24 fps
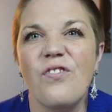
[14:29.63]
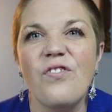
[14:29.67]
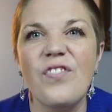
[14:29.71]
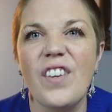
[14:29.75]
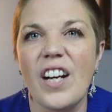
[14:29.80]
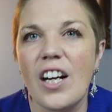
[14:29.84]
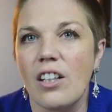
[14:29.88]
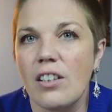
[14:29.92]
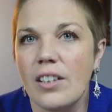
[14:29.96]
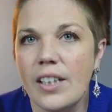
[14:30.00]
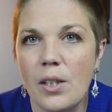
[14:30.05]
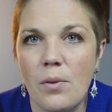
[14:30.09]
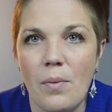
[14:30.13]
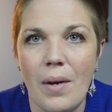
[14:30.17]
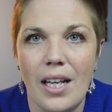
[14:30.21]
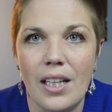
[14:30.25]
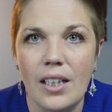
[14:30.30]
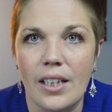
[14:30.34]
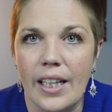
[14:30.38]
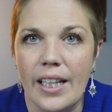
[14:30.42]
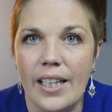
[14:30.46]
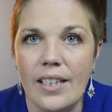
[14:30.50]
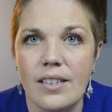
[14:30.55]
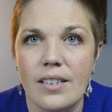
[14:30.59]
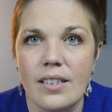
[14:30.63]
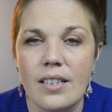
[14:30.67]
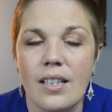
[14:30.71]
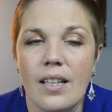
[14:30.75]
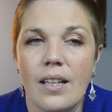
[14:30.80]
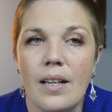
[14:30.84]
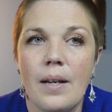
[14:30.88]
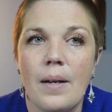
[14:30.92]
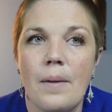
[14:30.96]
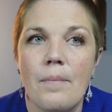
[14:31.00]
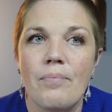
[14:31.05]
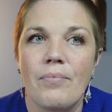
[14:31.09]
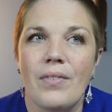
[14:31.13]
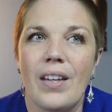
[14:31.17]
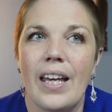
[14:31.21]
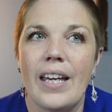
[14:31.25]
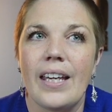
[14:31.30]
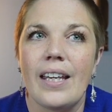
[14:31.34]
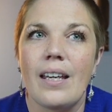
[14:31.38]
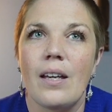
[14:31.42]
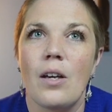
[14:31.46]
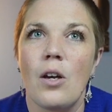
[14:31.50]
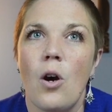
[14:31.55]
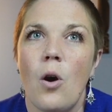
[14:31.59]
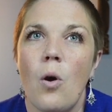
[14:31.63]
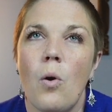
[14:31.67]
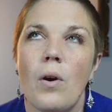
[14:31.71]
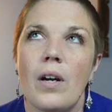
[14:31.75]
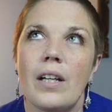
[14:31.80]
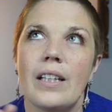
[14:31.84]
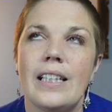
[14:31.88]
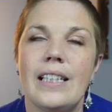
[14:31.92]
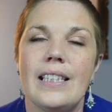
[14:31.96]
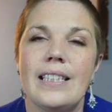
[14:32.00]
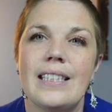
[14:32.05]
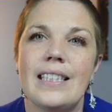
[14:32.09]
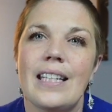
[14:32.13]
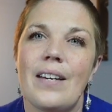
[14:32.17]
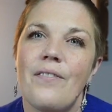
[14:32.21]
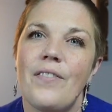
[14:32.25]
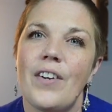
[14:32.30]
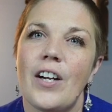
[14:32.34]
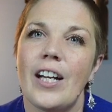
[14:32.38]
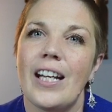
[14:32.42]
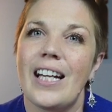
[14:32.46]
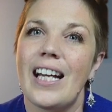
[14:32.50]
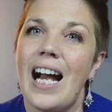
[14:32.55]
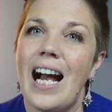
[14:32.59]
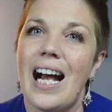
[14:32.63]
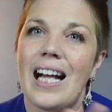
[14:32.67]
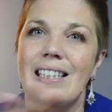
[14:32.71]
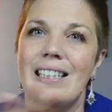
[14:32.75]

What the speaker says: fairly well lit, like, or at least a very